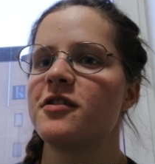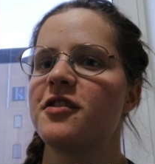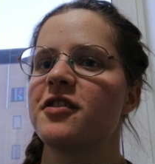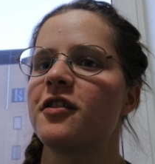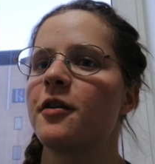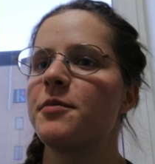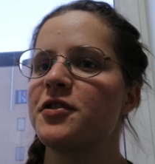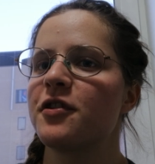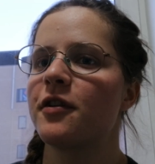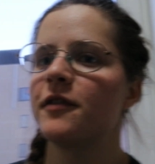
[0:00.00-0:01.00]
just an
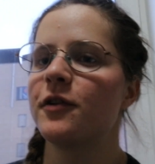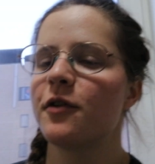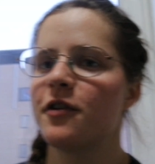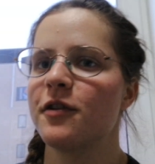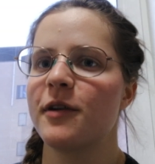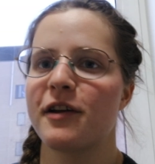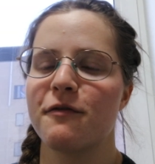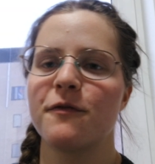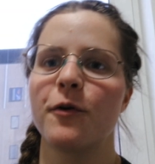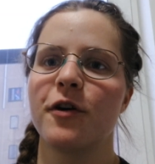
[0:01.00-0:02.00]
observer or like a
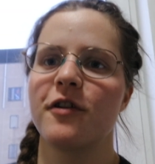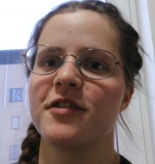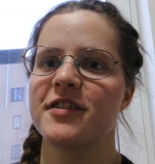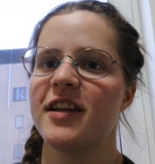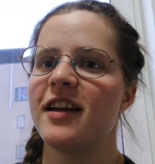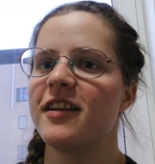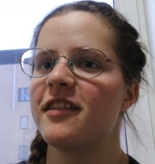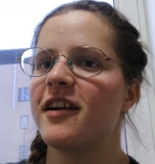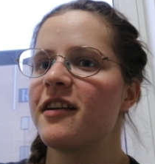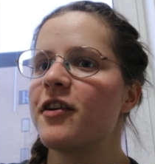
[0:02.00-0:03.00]
foreigner standing
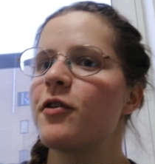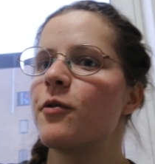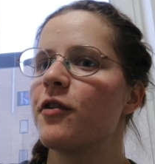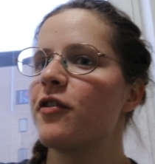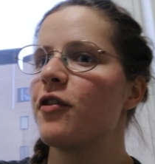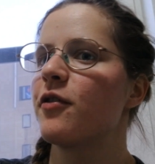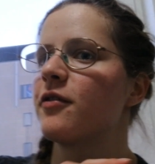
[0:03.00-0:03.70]
there in a corner or